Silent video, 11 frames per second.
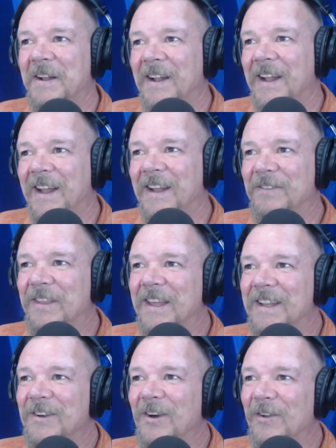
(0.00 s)
if they
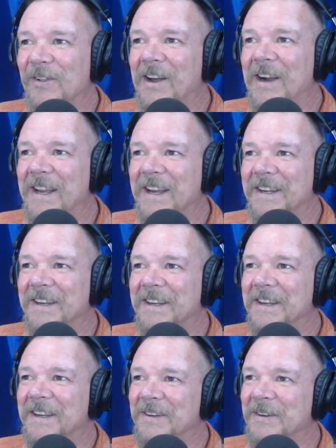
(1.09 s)
don't like it, it
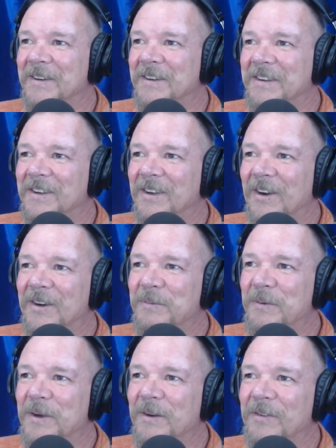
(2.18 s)
can,
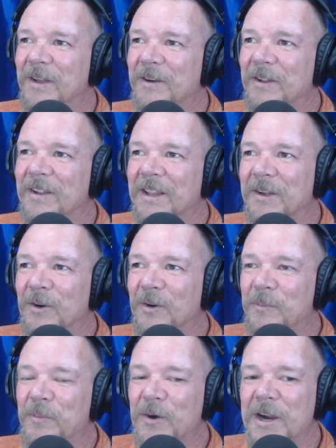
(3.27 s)
if they're a little
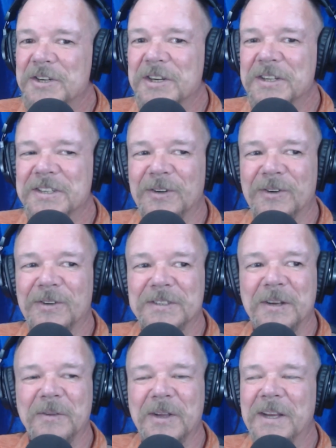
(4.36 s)
precious or
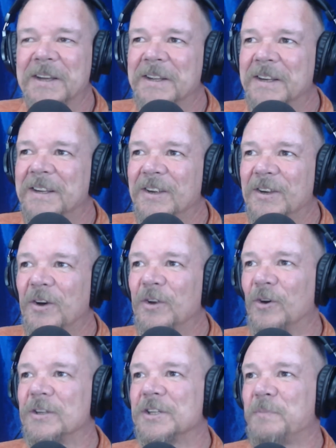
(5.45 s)
something, and you're
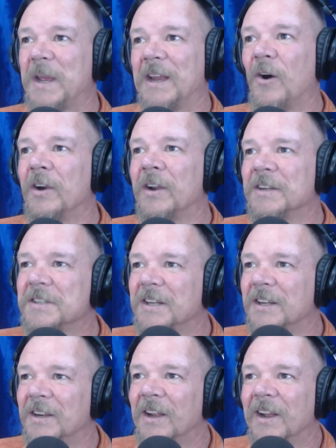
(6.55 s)
just being honest,
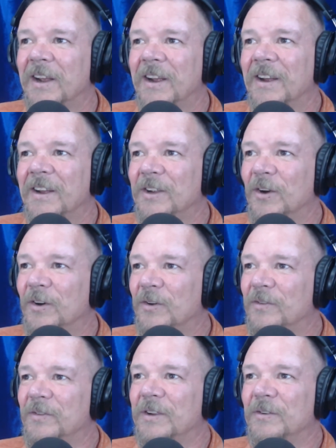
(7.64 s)
and
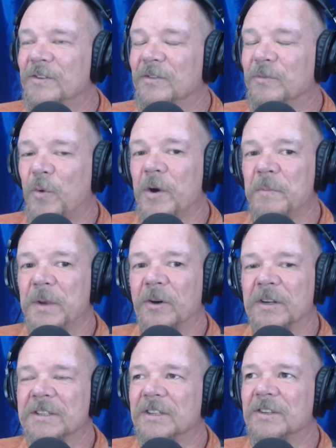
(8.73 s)
you just want to be
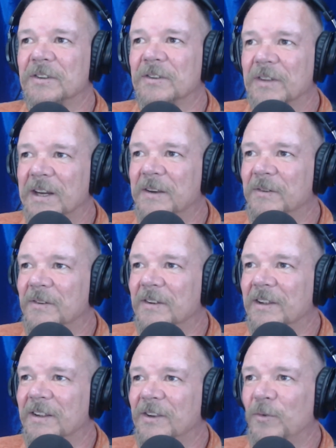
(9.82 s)
honest because you're like,
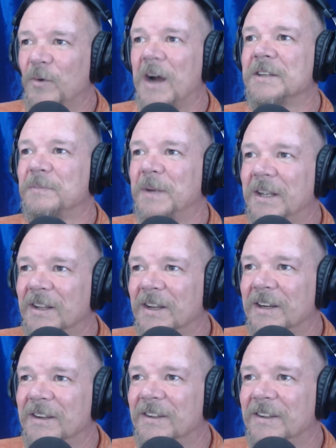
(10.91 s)
you asked me,
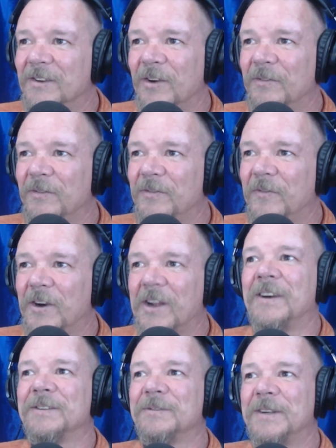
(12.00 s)
like, don't fucking
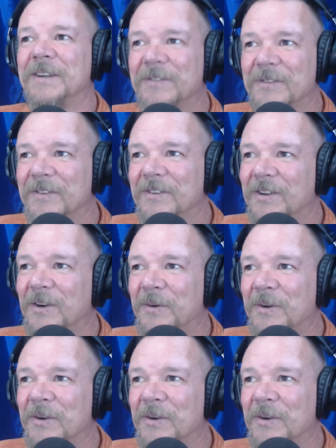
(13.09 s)
ask me if you don't want to know.